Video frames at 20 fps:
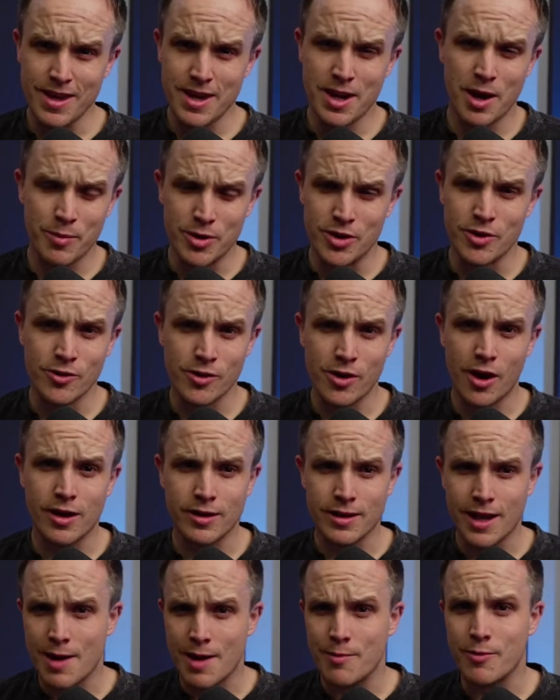And I'll be doing
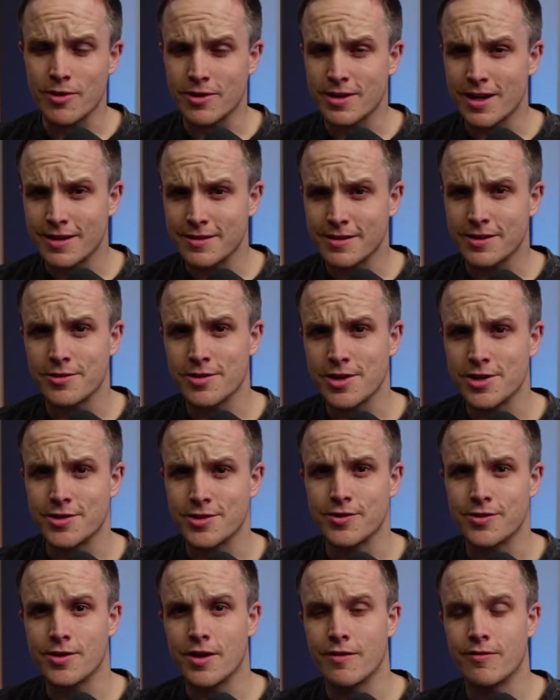a lot more content
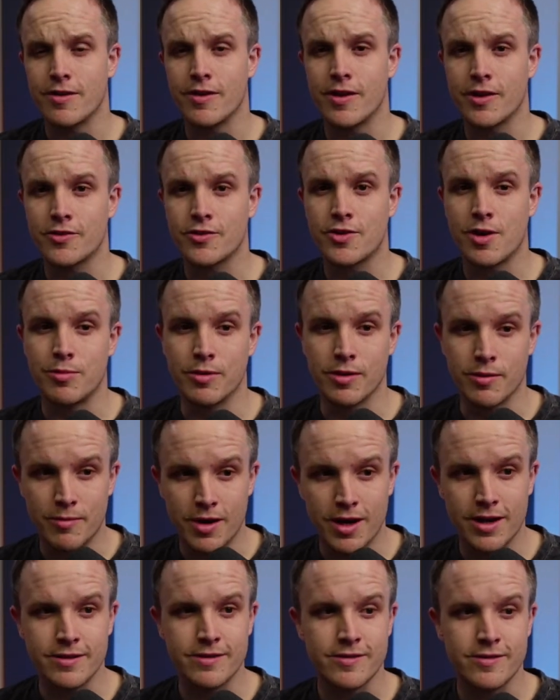creation stuff in the next couple of
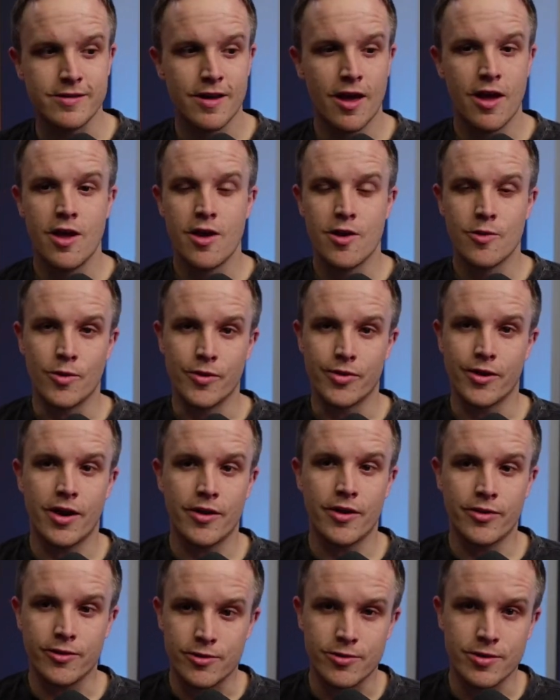months with
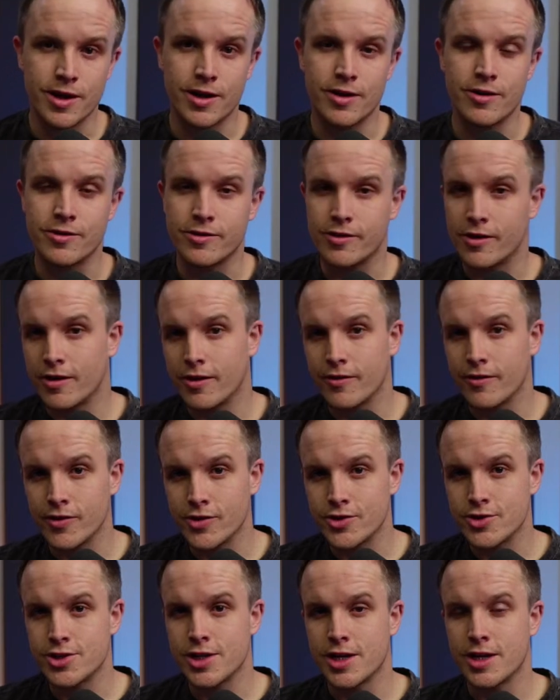other creators on
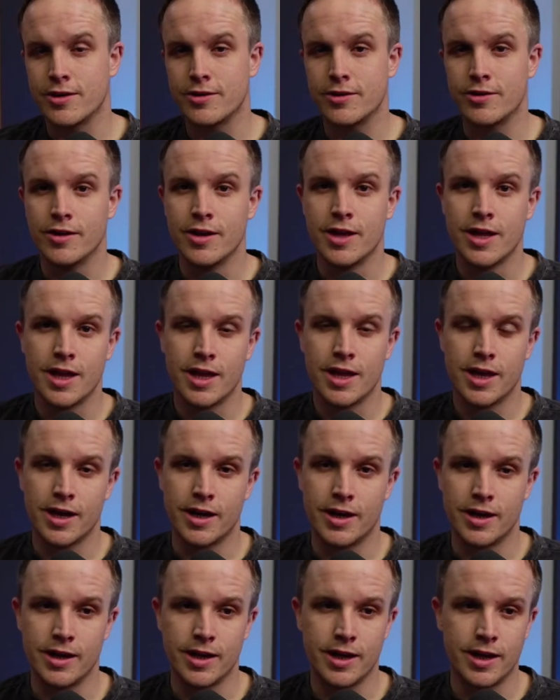this channel
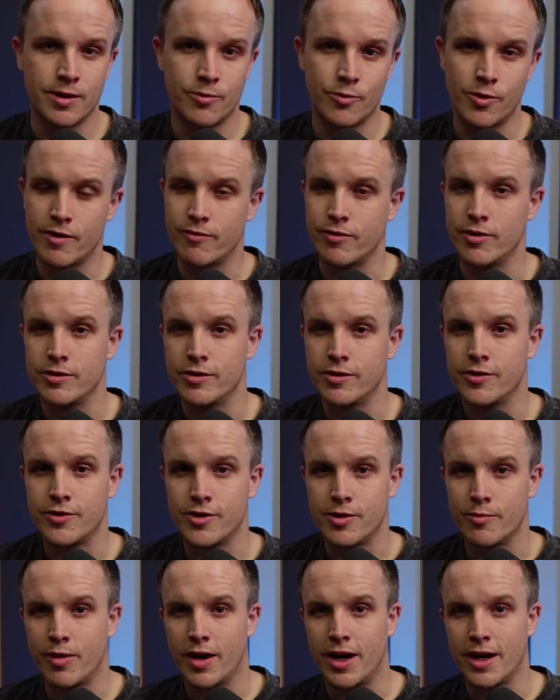and wherever you listen
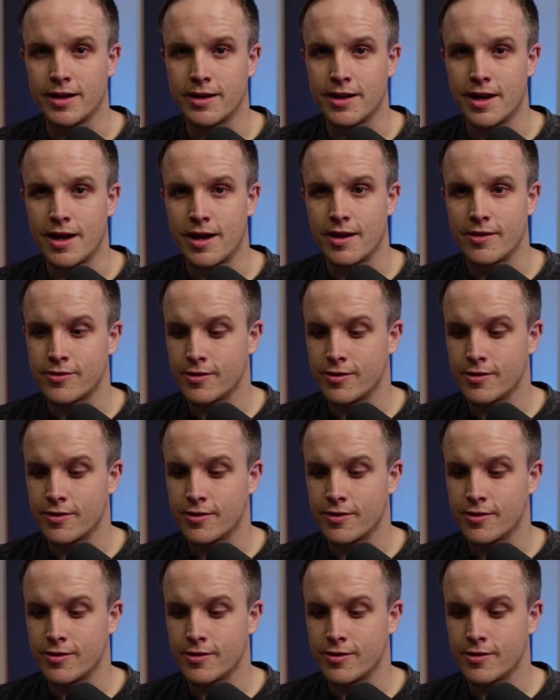to podcasts.